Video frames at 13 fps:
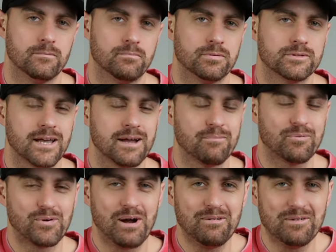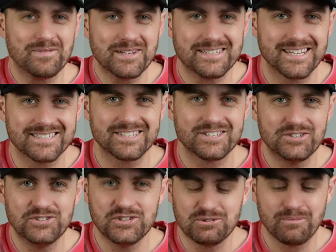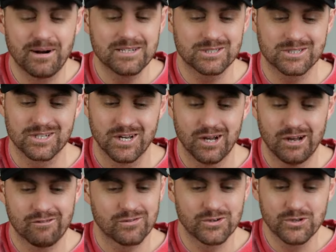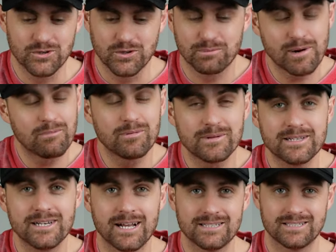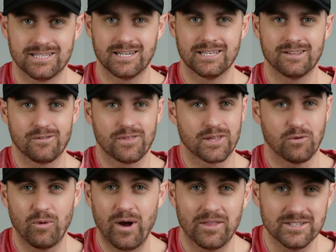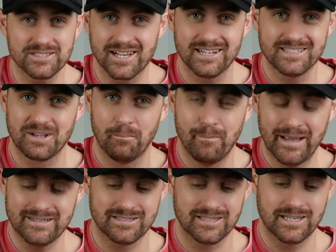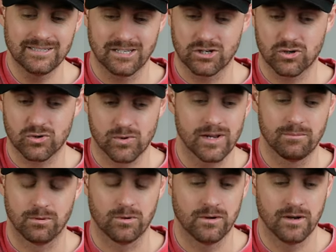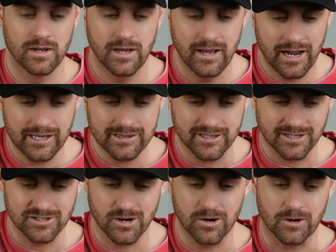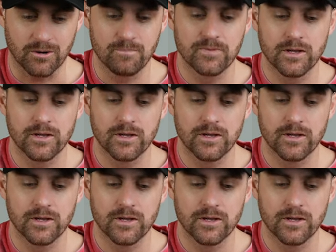But that probably doesn't do much for you. You're probably not sitting there thinking, wow, this guy's amazing. He's incredible at the guitar.